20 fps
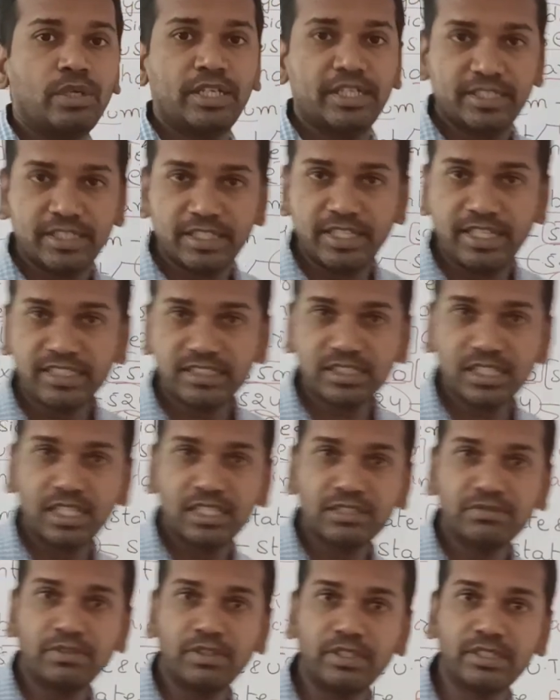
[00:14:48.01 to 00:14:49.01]
In the next
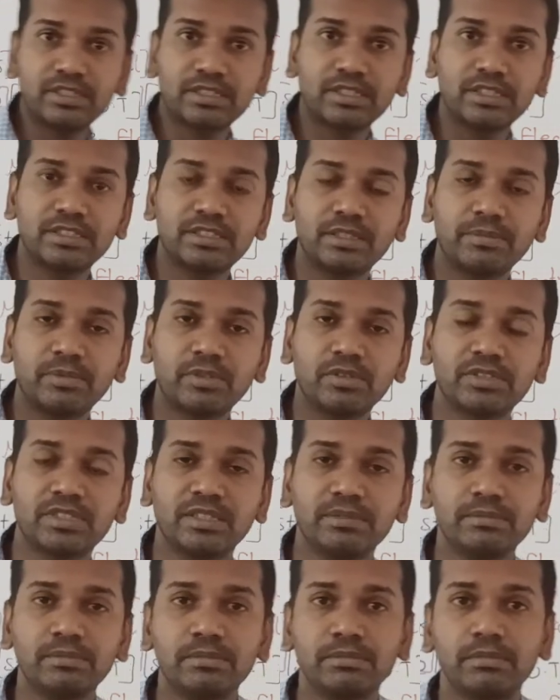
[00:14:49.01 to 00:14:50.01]
class we will discuss about
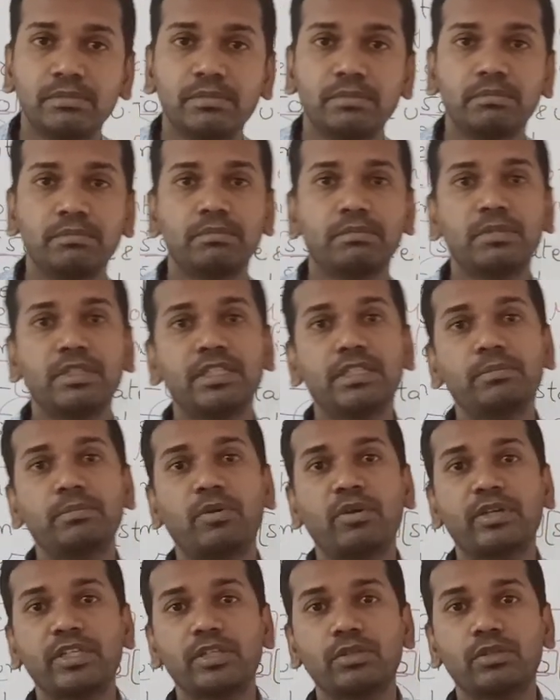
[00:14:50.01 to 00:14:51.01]
some
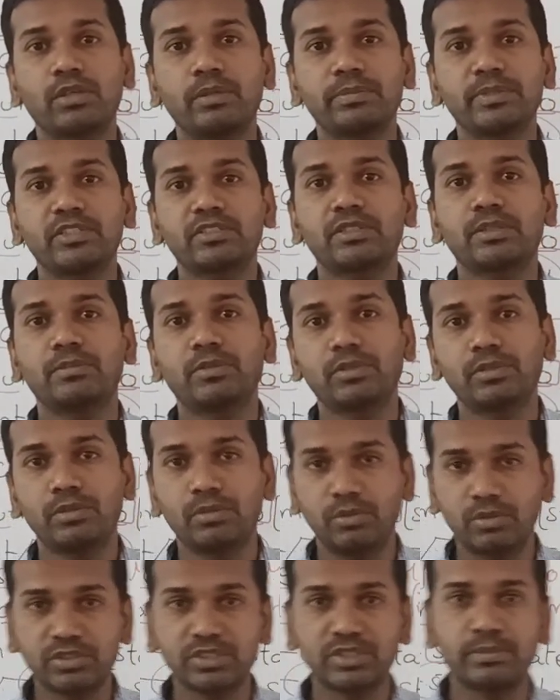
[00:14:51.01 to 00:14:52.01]
important topics
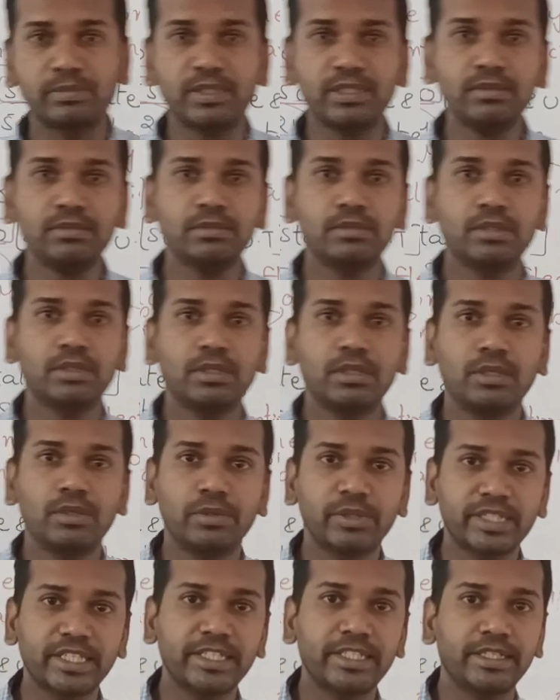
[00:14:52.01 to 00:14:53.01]
about Lok Sabha,
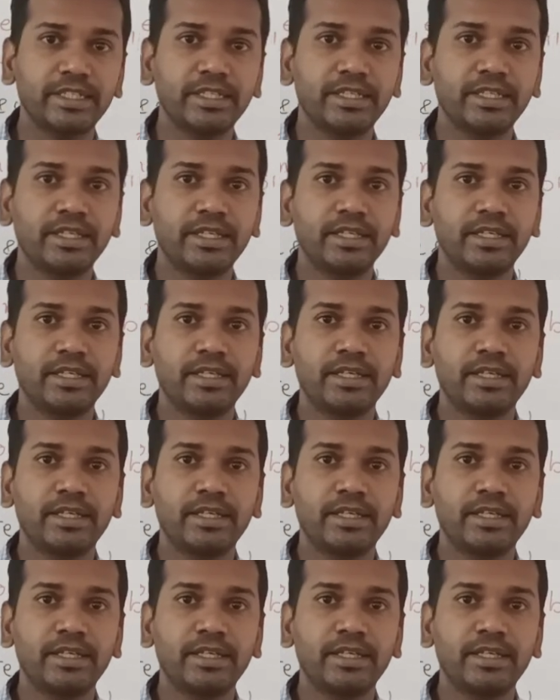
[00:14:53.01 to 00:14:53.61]
okay.